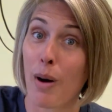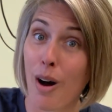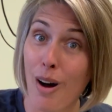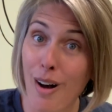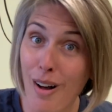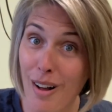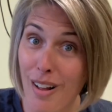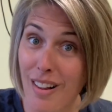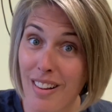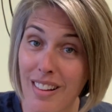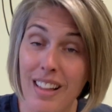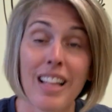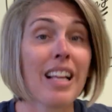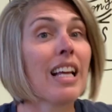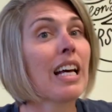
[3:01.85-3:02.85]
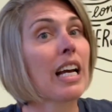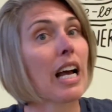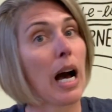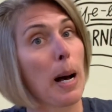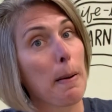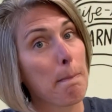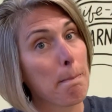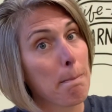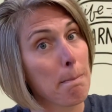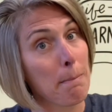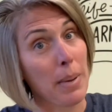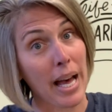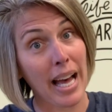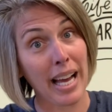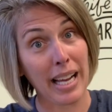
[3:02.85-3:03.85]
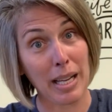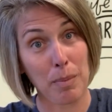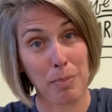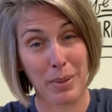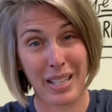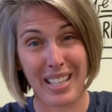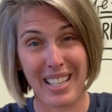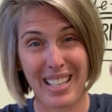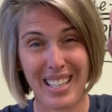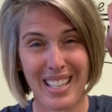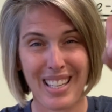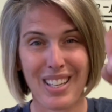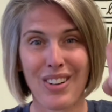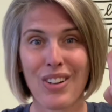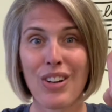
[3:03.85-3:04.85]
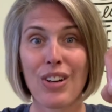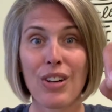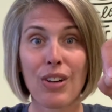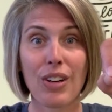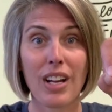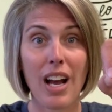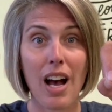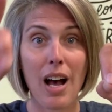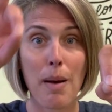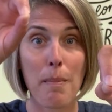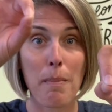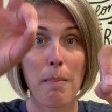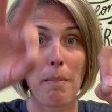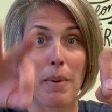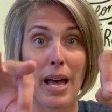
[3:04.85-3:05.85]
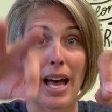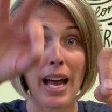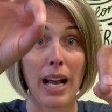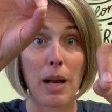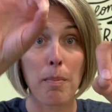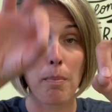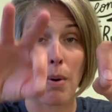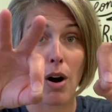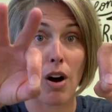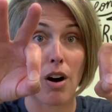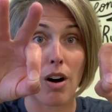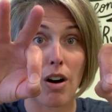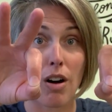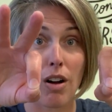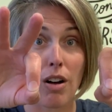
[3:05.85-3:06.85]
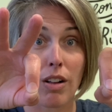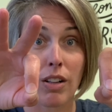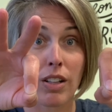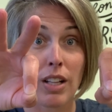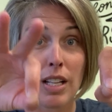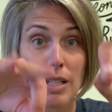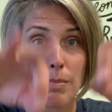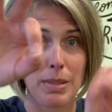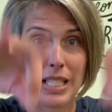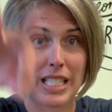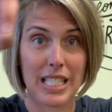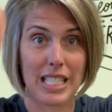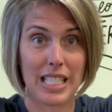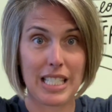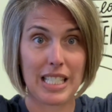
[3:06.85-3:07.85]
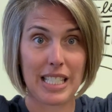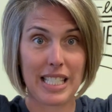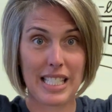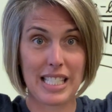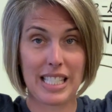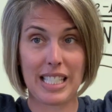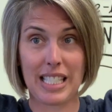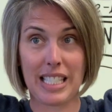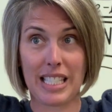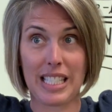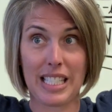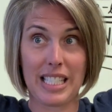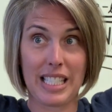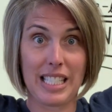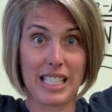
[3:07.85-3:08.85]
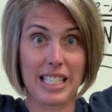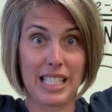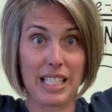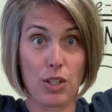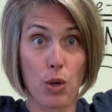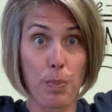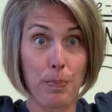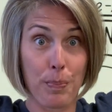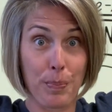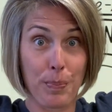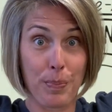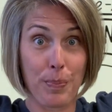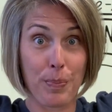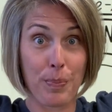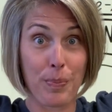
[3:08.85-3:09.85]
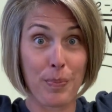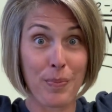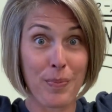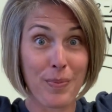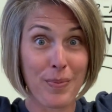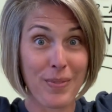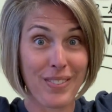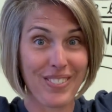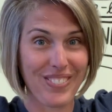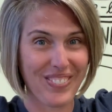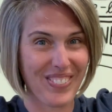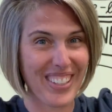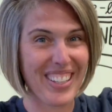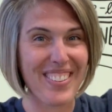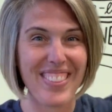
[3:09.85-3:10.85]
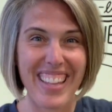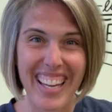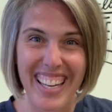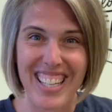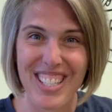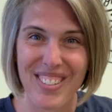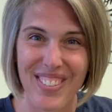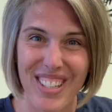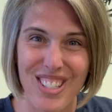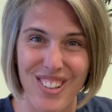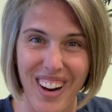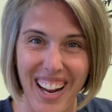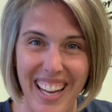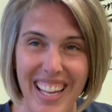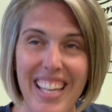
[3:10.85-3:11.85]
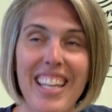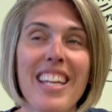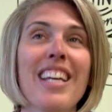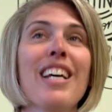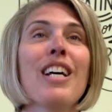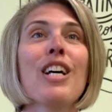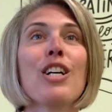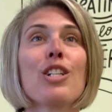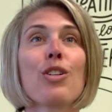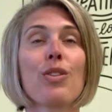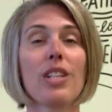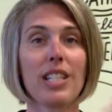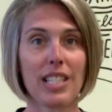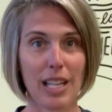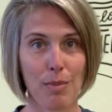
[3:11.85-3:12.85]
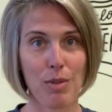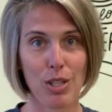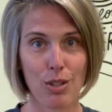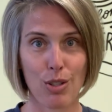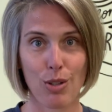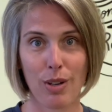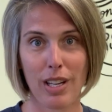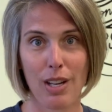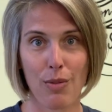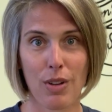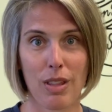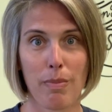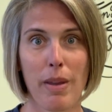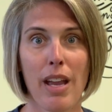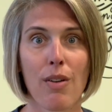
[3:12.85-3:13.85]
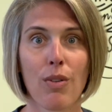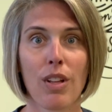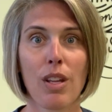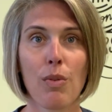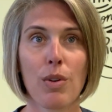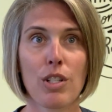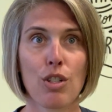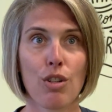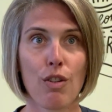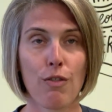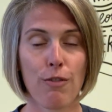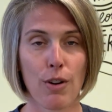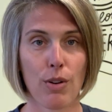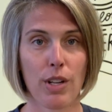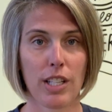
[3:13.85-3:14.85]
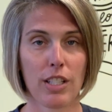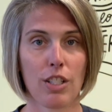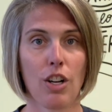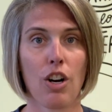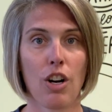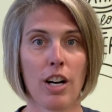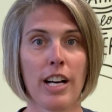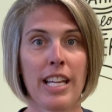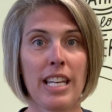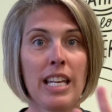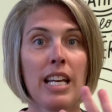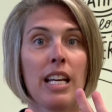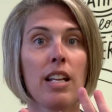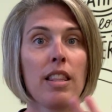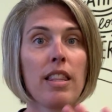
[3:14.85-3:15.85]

Paul. Come back, Peter, come back, Paul. Bzzz. What do you think? Should we try it? So this time when you're doing it with me, I really want you to focus on